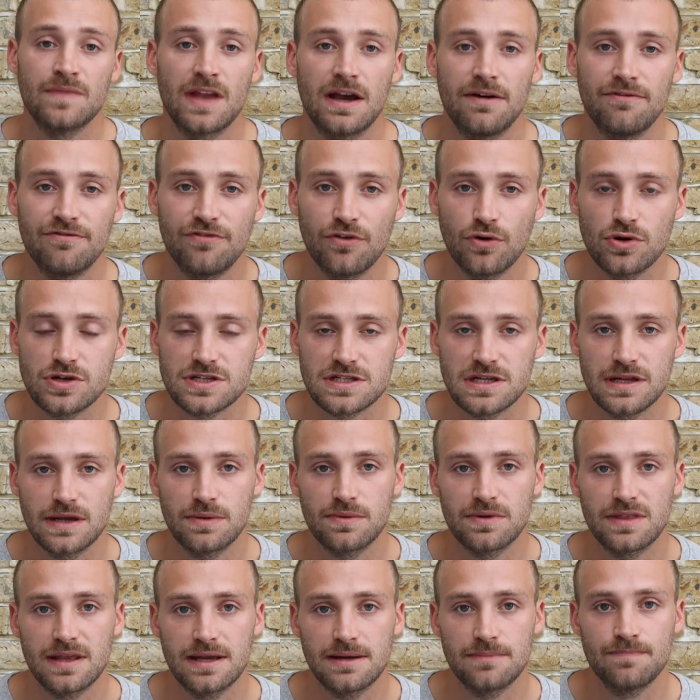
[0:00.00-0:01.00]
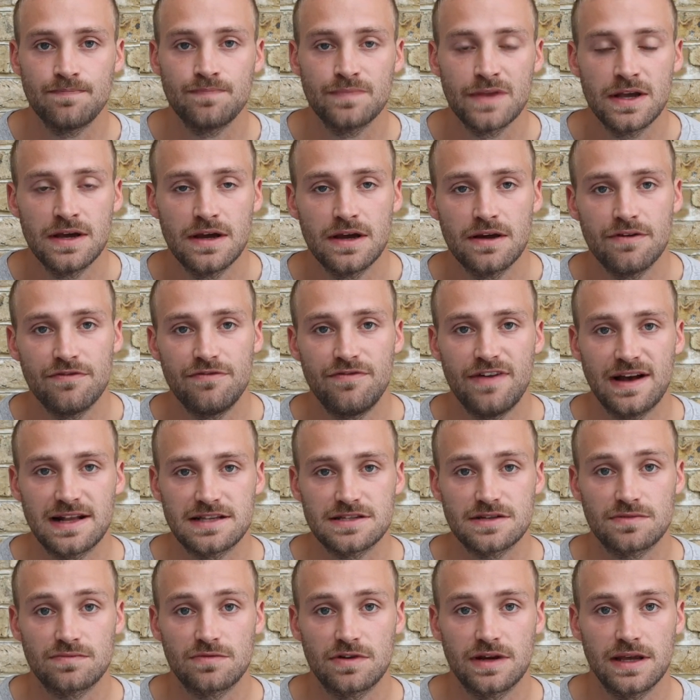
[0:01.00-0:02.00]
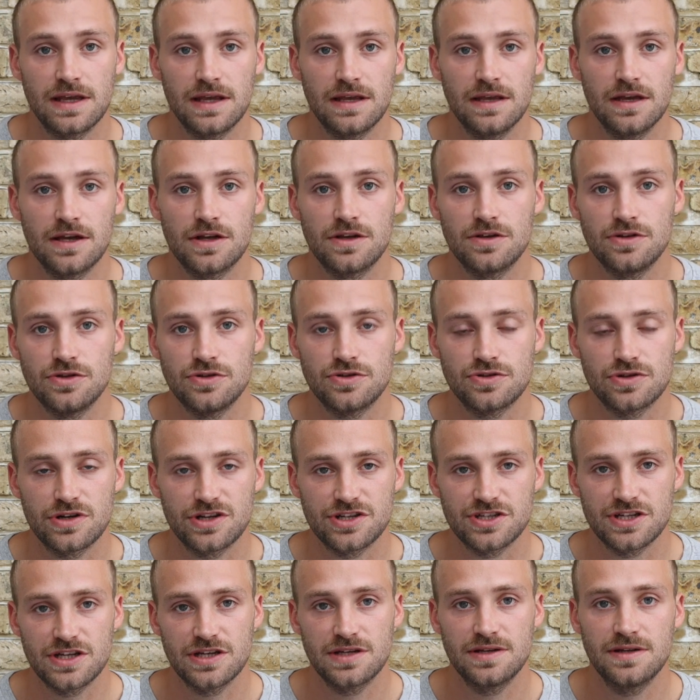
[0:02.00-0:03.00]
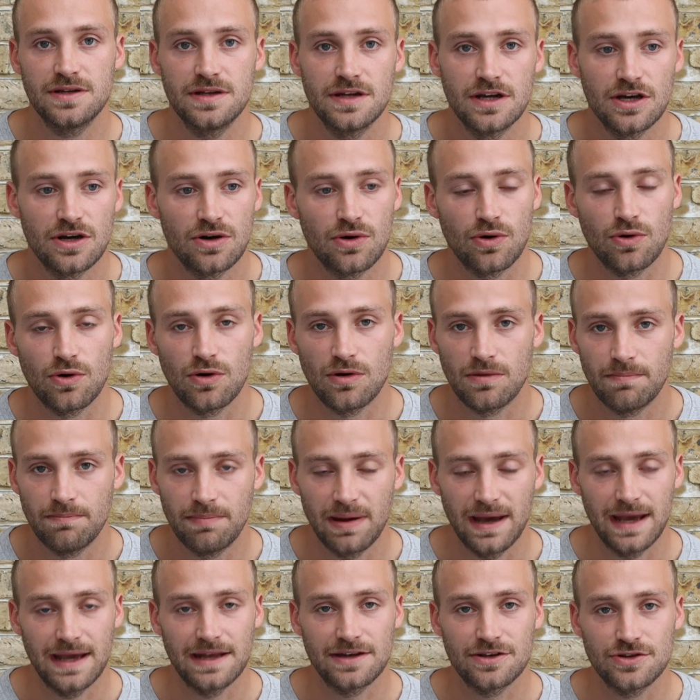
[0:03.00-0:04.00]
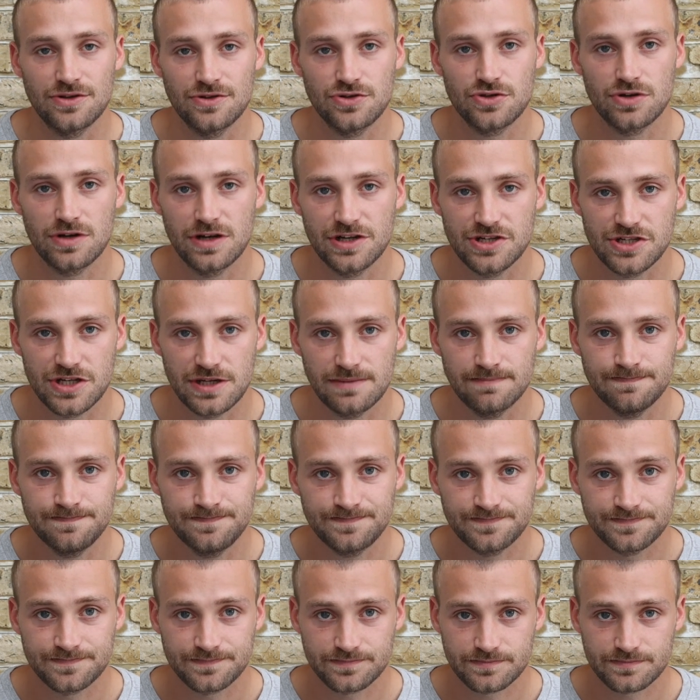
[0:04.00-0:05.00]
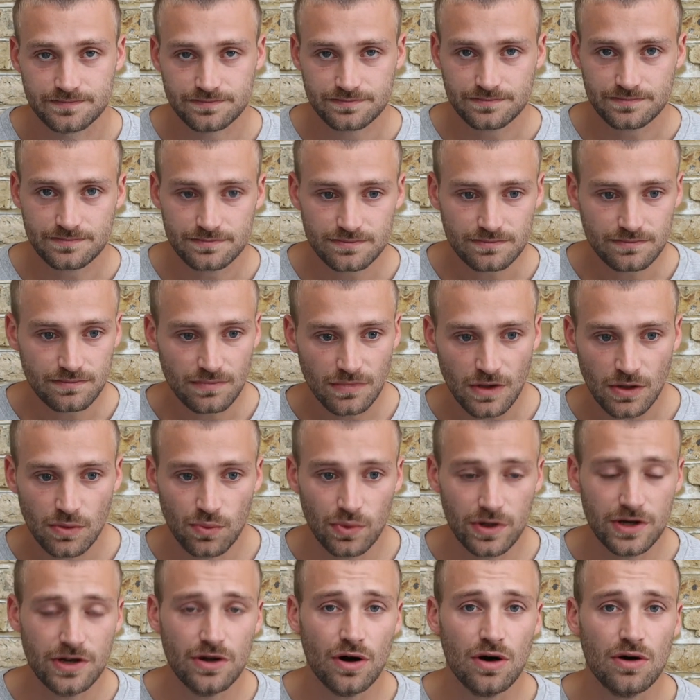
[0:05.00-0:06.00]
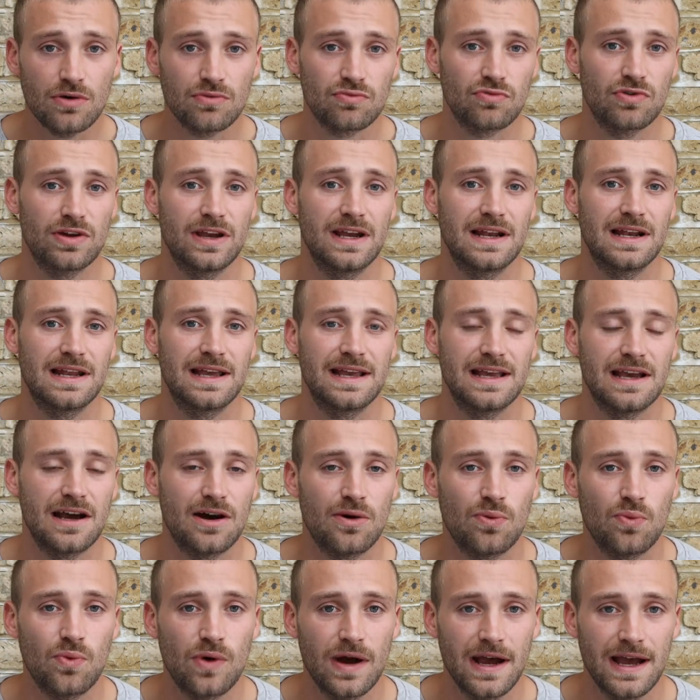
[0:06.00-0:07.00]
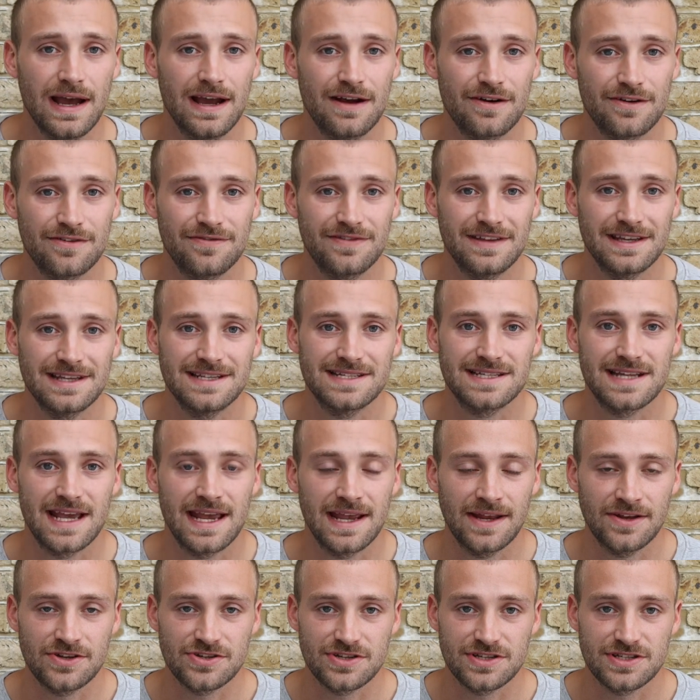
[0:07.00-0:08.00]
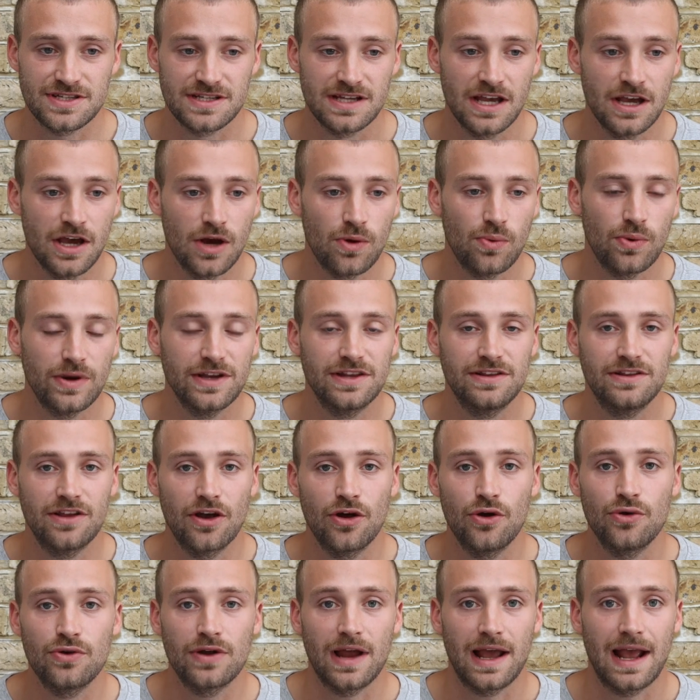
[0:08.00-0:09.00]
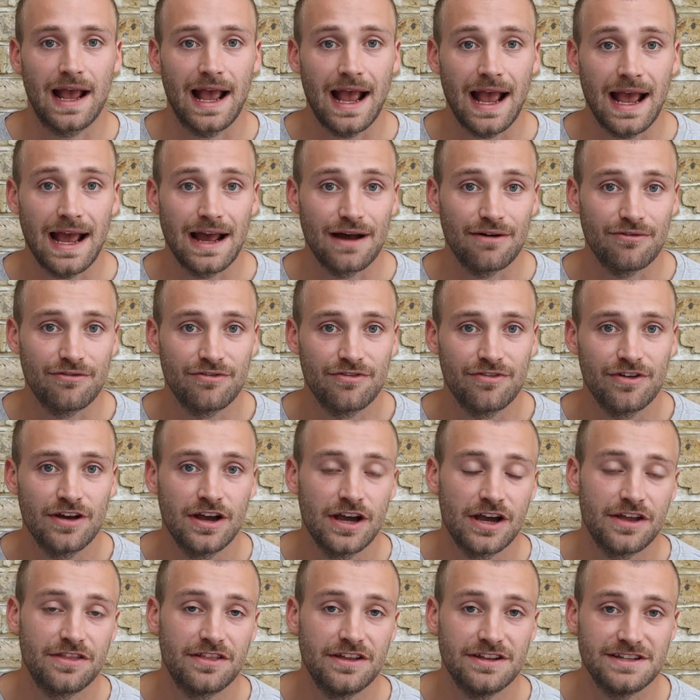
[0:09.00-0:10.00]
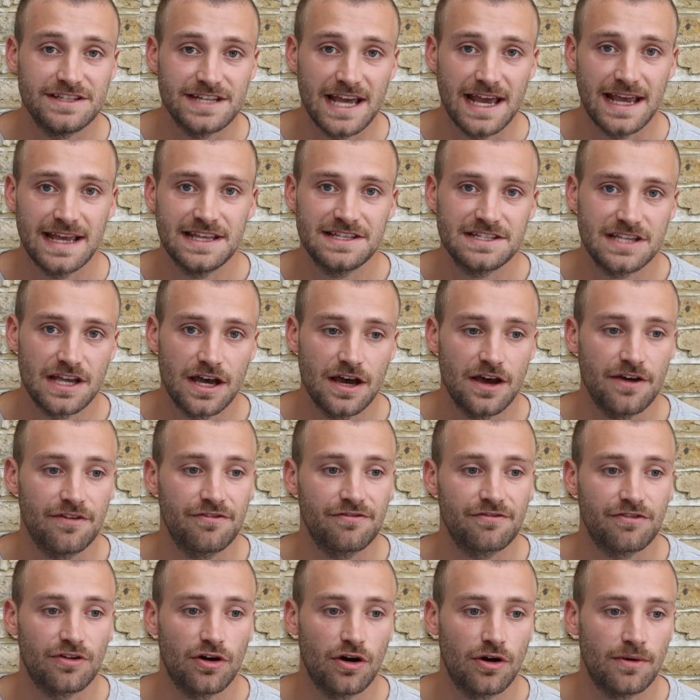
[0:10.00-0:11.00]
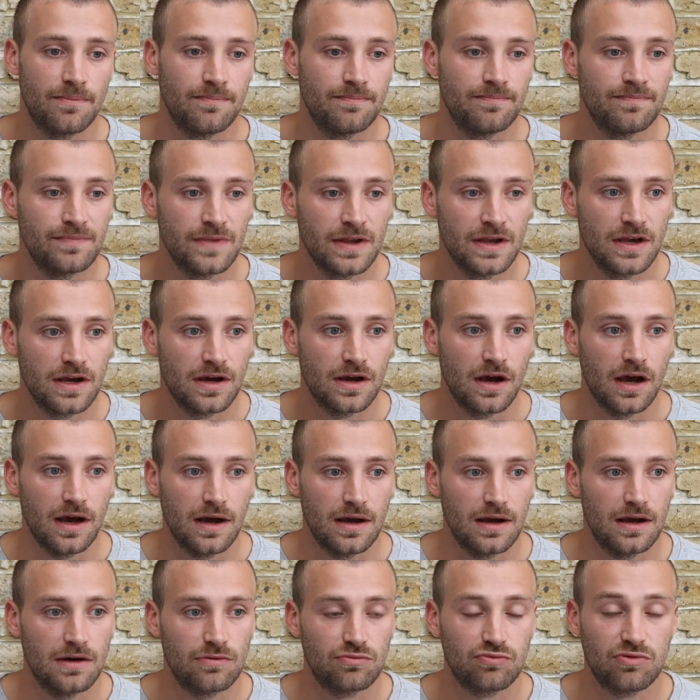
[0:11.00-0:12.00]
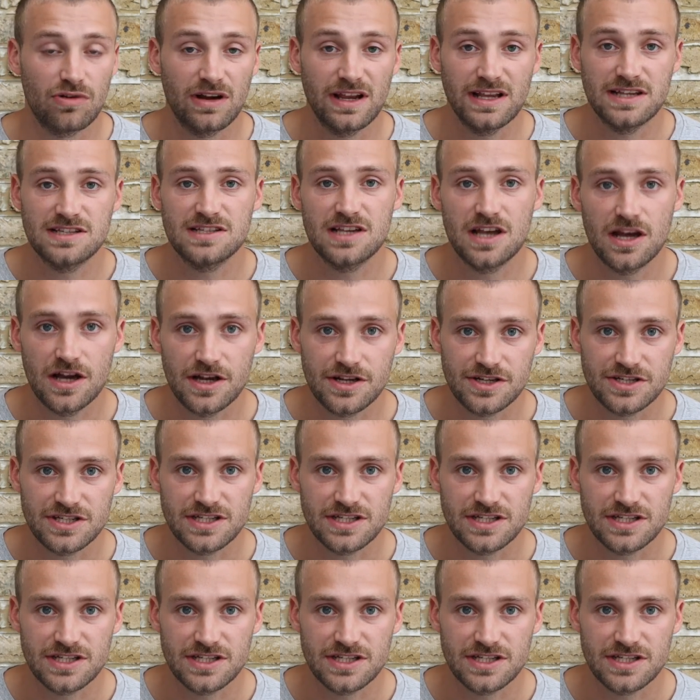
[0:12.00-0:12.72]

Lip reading: Unfortunately, within veterinary nutrition or pet nutrition, we're not really aware of these dangers. We don't have the data from research